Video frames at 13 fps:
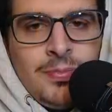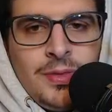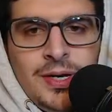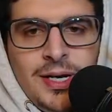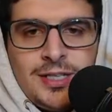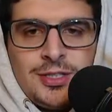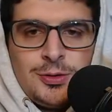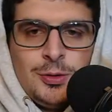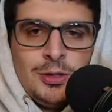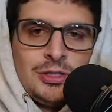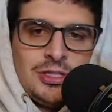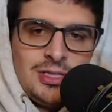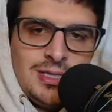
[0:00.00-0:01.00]
Knicks
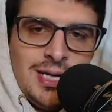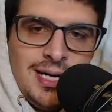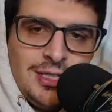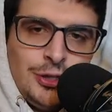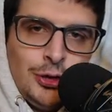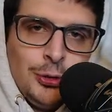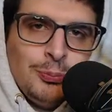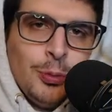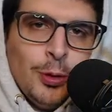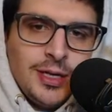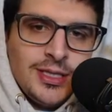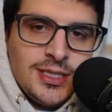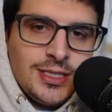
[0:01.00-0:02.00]
scored just 92
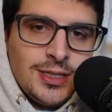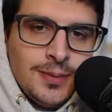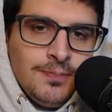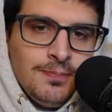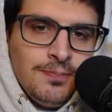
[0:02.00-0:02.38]
points.